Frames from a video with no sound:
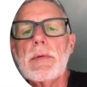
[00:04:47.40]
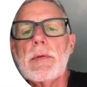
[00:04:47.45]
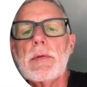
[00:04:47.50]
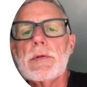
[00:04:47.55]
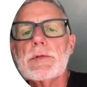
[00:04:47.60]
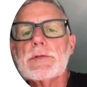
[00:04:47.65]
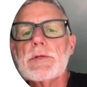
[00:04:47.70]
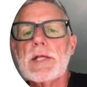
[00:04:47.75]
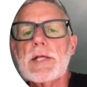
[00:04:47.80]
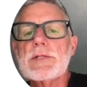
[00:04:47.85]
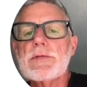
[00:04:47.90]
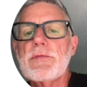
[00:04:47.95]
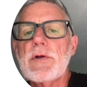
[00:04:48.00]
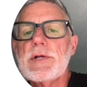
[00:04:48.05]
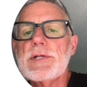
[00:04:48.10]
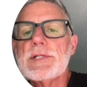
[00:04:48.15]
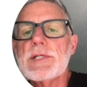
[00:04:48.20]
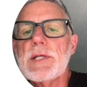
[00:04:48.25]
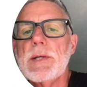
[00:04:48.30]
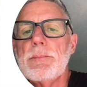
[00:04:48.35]
So that's a very
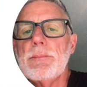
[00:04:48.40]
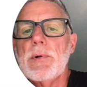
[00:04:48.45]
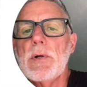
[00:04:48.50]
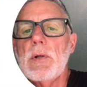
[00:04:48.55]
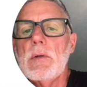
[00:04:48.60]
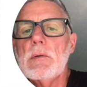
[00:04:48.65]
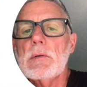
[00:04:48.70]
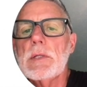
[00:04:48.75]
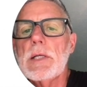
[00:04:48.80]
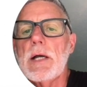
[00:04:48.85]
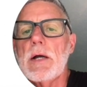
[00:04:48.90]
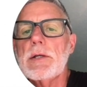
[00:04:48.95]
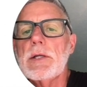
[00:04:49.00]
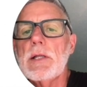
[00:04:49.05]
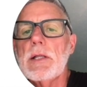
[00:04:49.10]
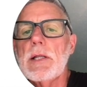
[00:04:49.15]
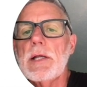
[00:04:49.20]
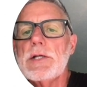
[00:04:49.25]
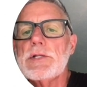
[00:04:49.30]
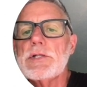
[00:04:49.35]
simple
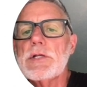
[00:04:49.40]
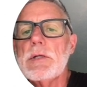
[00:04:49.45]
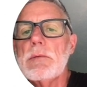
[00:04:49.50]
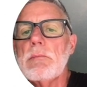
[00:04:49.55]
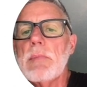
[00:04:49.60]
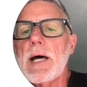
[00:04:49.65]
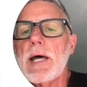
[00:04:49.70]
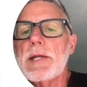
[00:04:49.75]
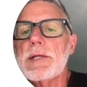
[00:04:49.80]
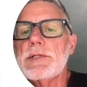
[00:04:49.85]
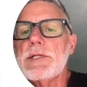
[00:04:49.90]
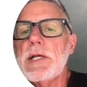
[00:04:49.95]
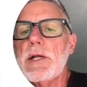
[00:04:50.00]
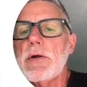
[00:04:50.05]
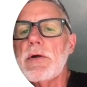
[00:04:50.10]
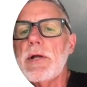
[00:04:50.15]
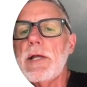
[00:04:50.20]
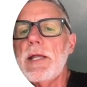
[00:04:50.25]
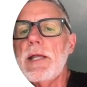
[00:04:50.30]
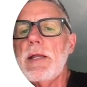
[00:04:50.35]
calculation,
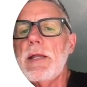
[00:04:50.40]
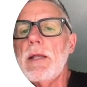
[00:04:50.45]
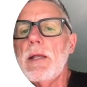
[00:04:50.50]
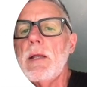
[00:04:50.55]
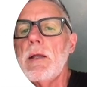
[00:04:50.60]
monetary